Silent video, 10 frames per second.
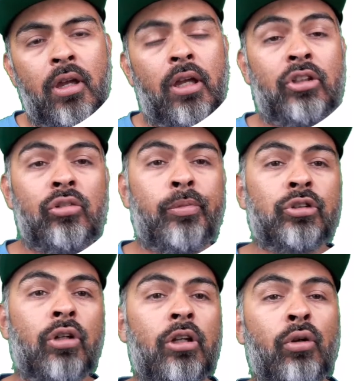and she's been
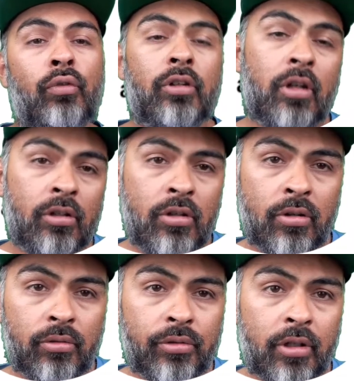training over 10
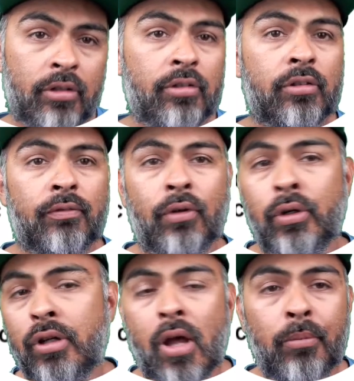years, and this is a very
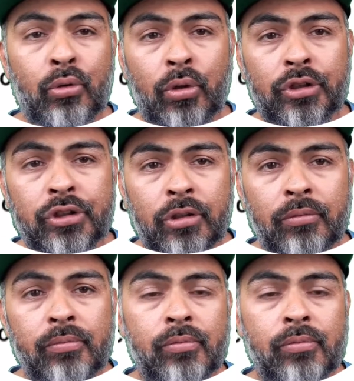common question.